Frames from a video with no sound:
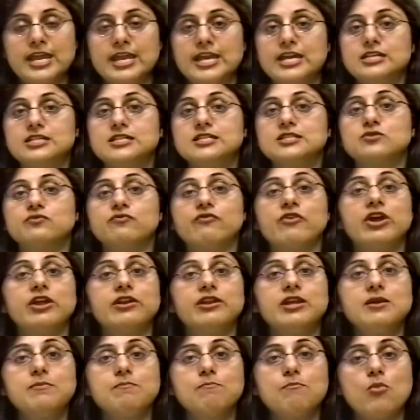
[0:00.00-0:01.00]
It is
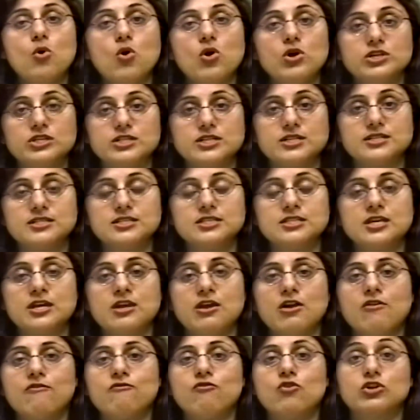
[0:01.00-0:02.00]
very important
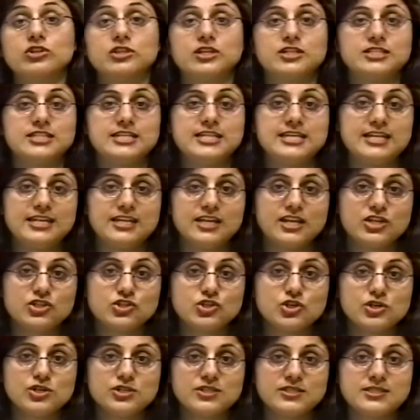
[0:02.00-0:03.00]
for the
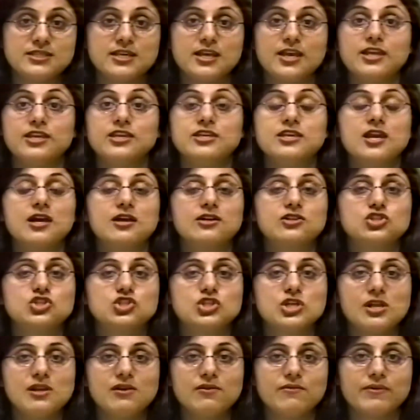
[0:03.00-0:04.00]
teenagers, young
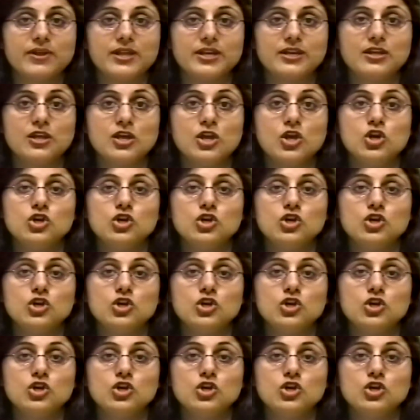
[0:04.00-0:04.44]
children,